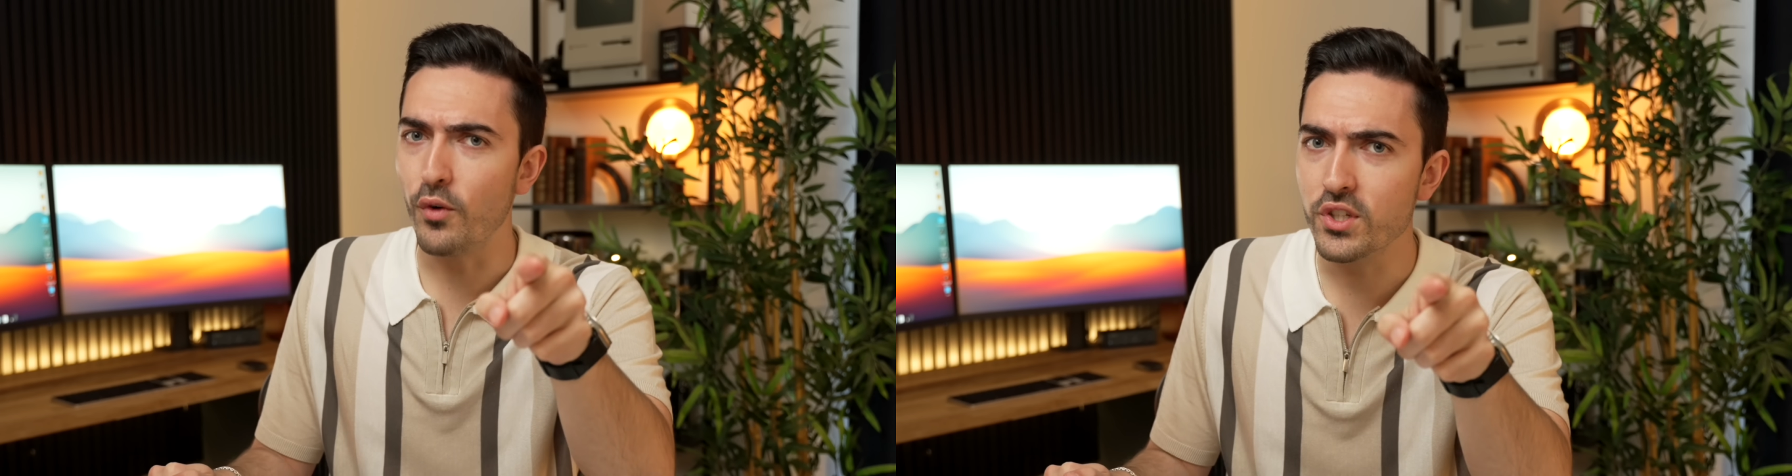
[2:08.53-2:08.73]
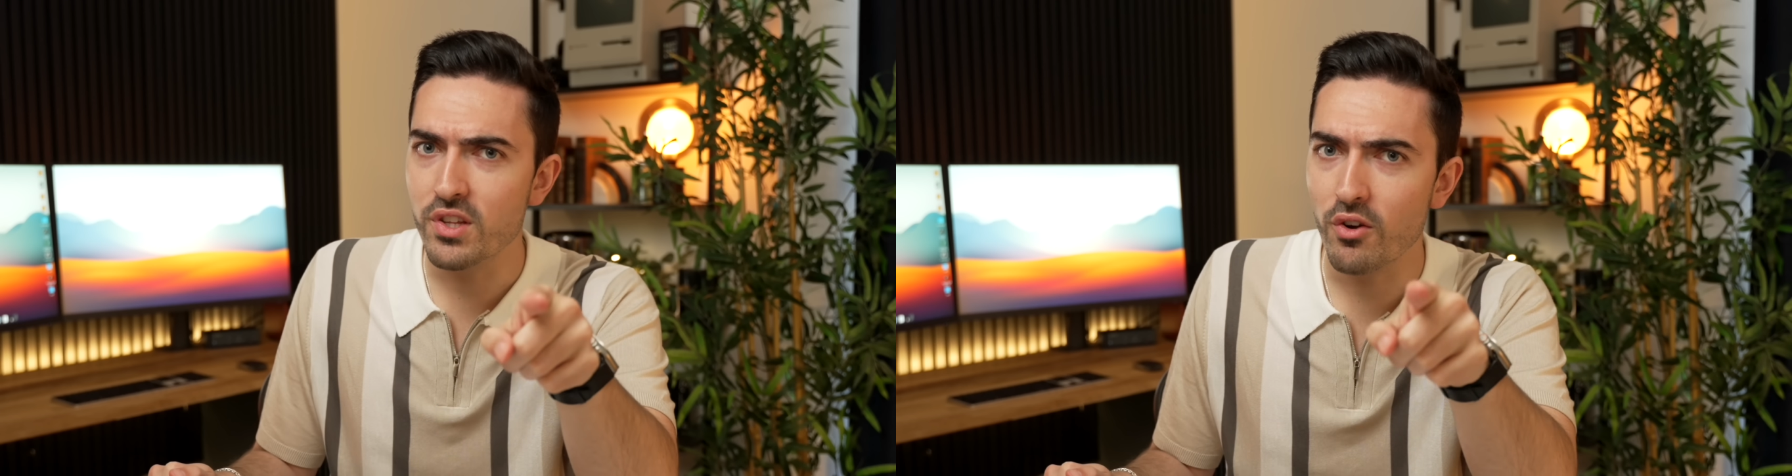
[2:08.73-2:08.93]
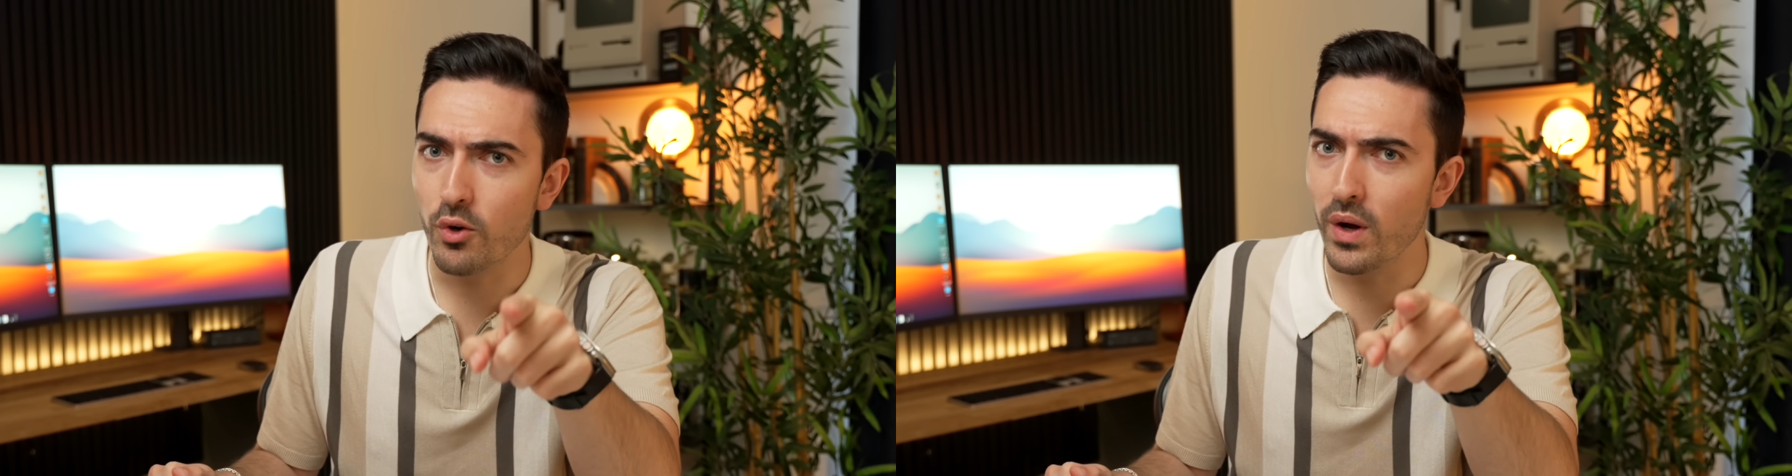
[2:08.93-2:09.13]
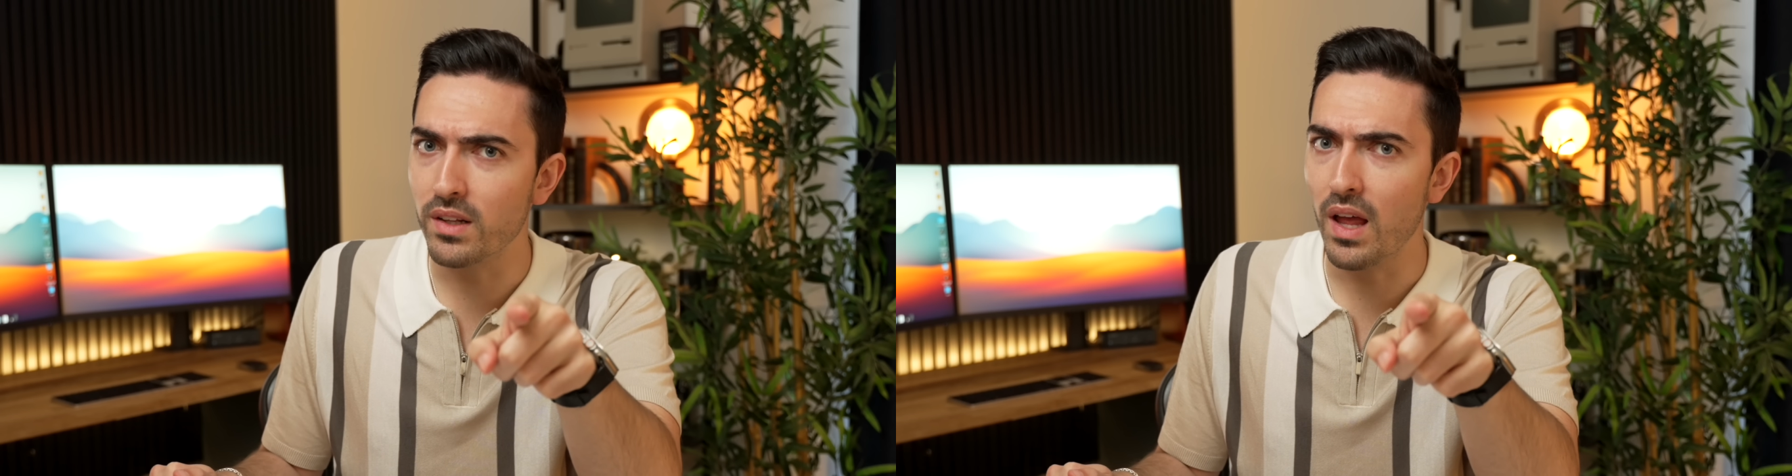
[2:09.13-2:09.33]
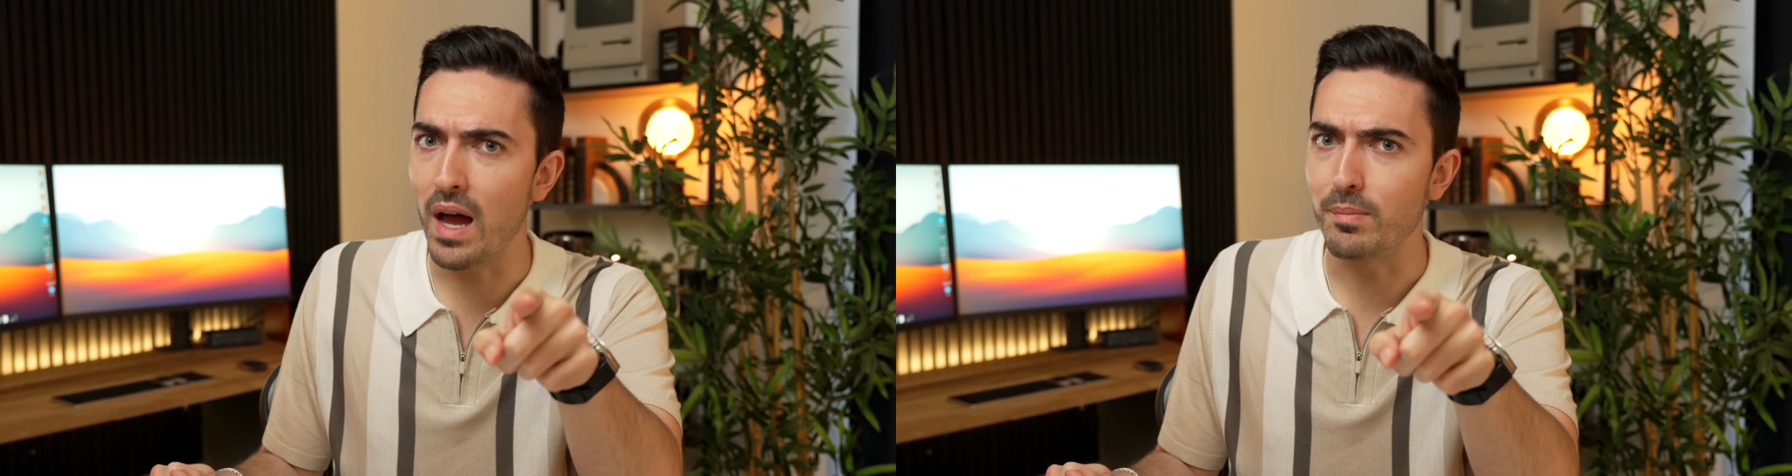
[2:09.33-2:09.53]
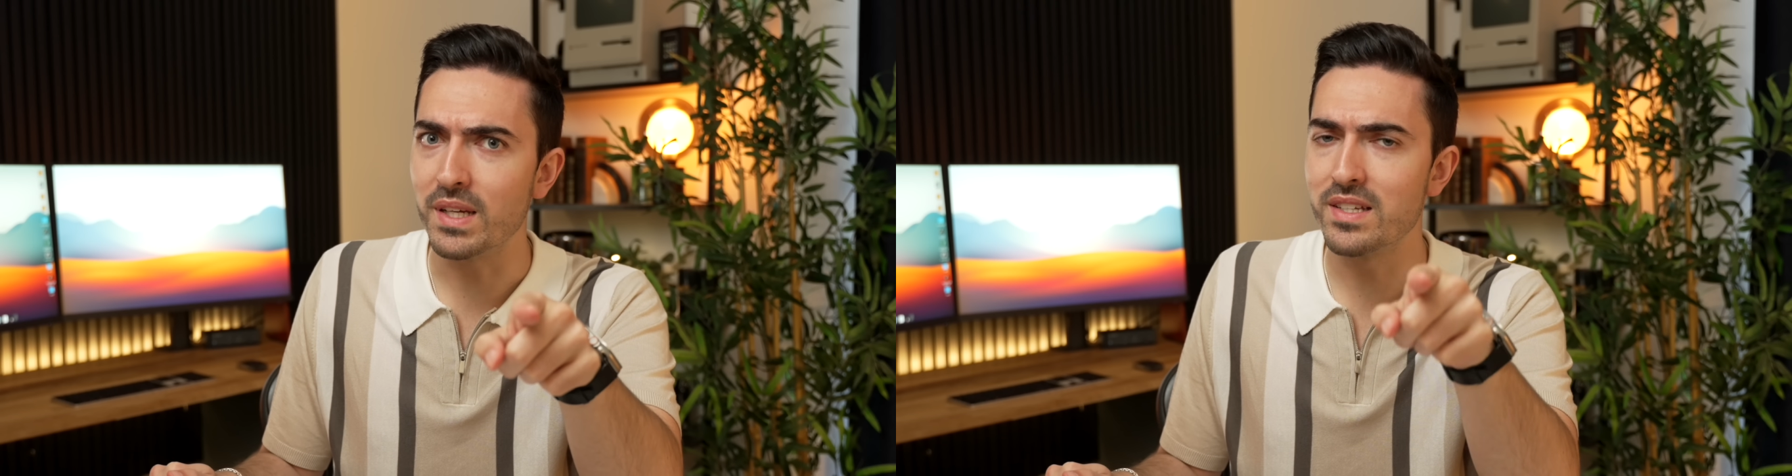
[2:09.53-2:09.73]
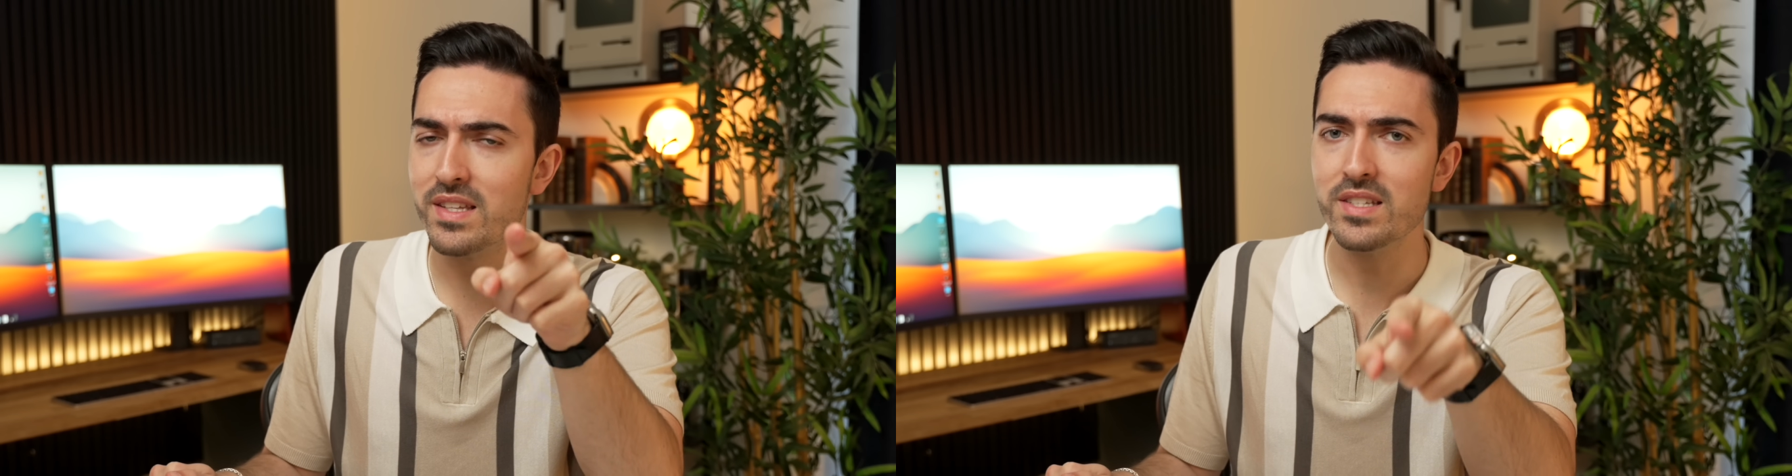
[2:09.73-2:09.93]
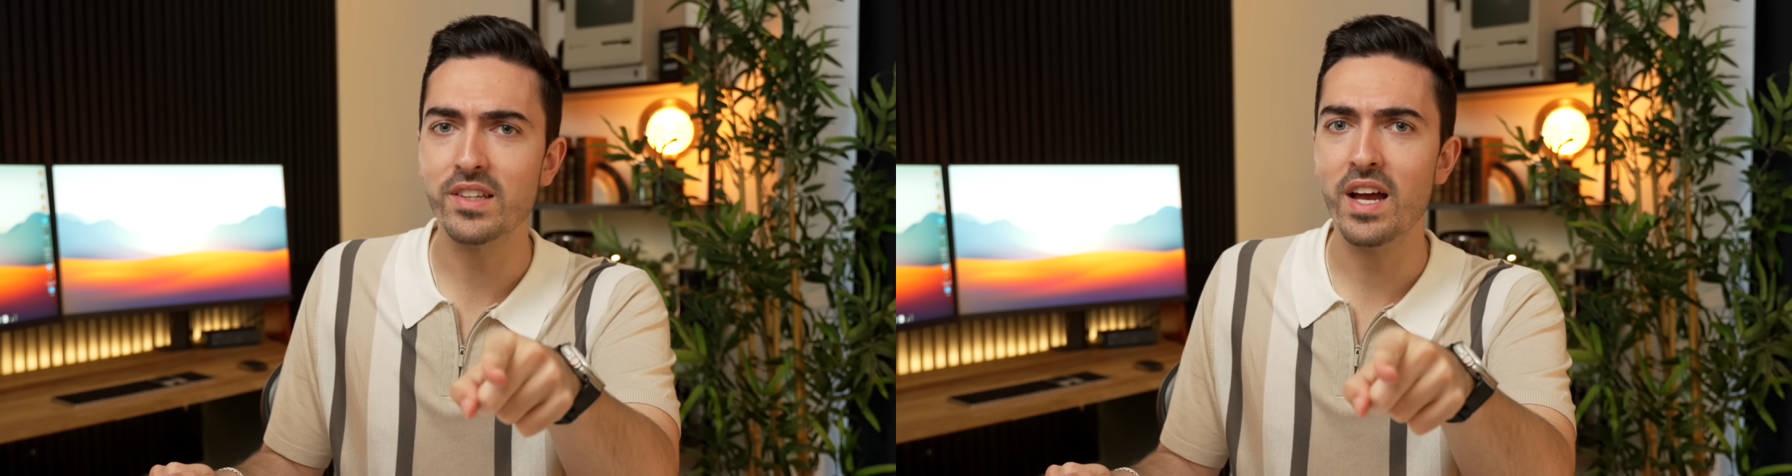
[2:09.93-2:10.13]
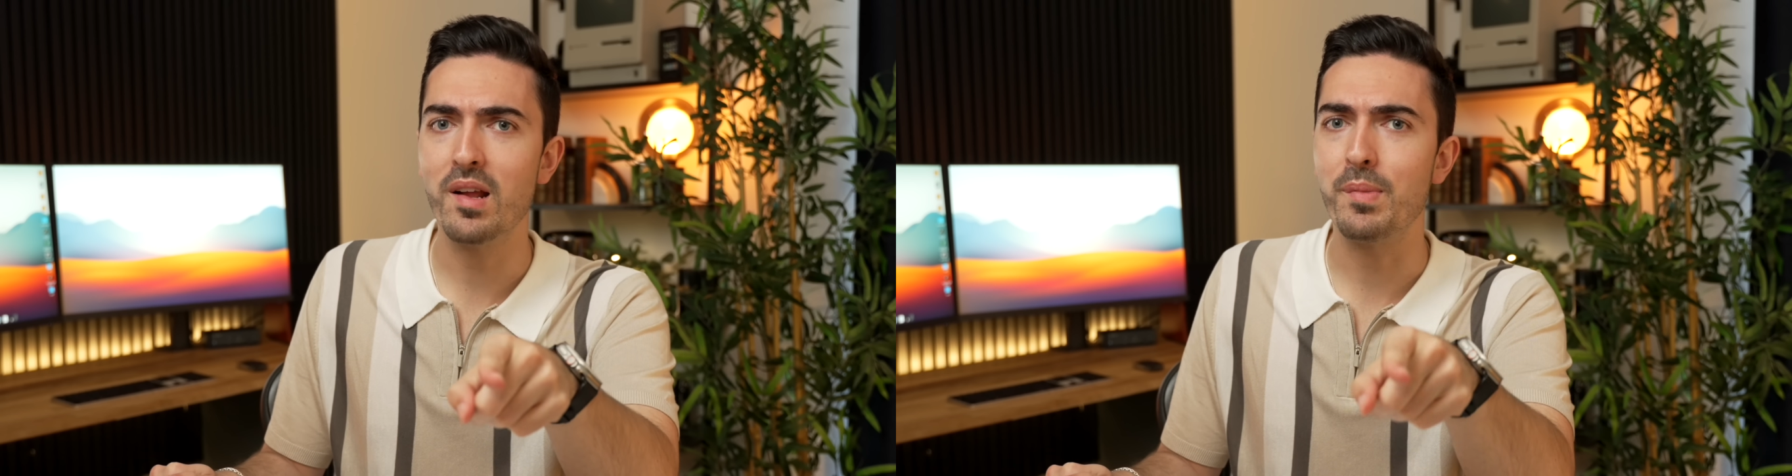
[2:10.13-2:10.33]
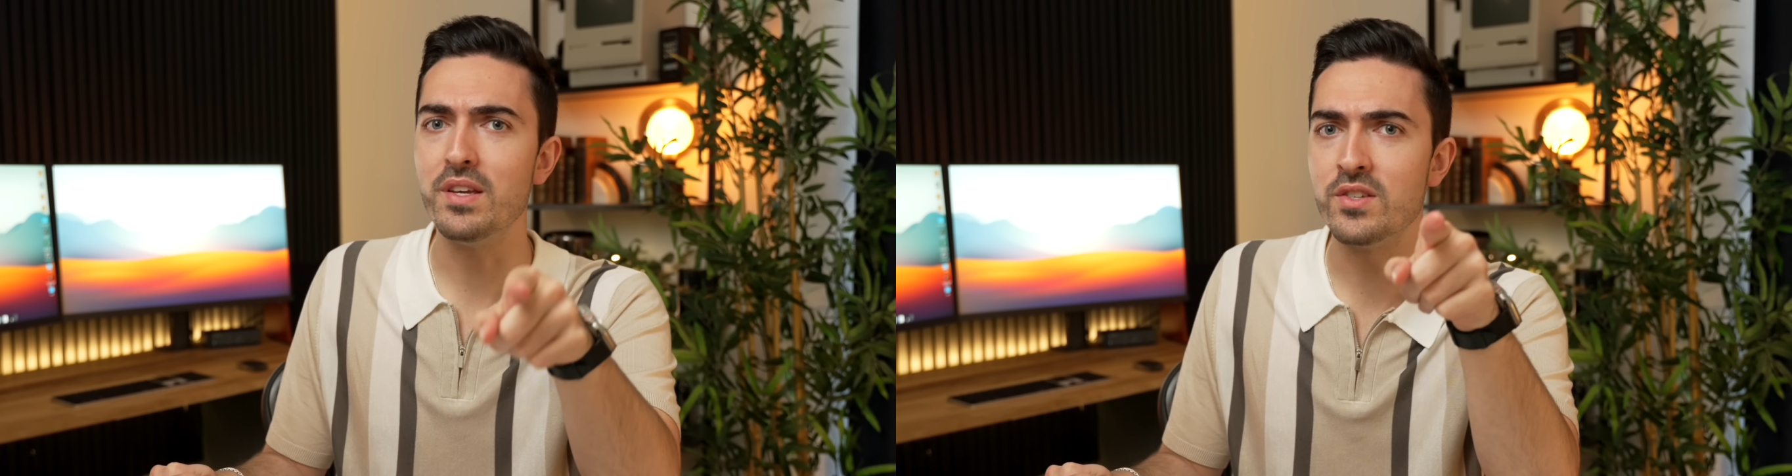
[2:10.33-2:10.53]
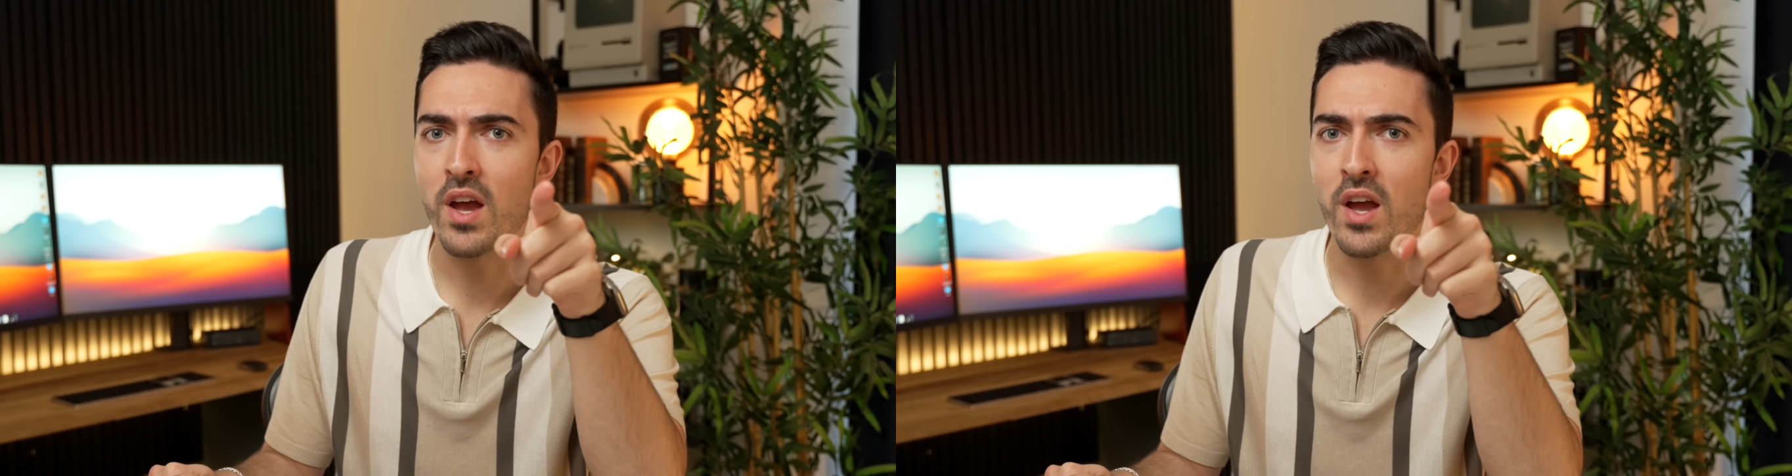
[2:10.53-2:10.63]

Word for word: which there are quite a lot because this lineup is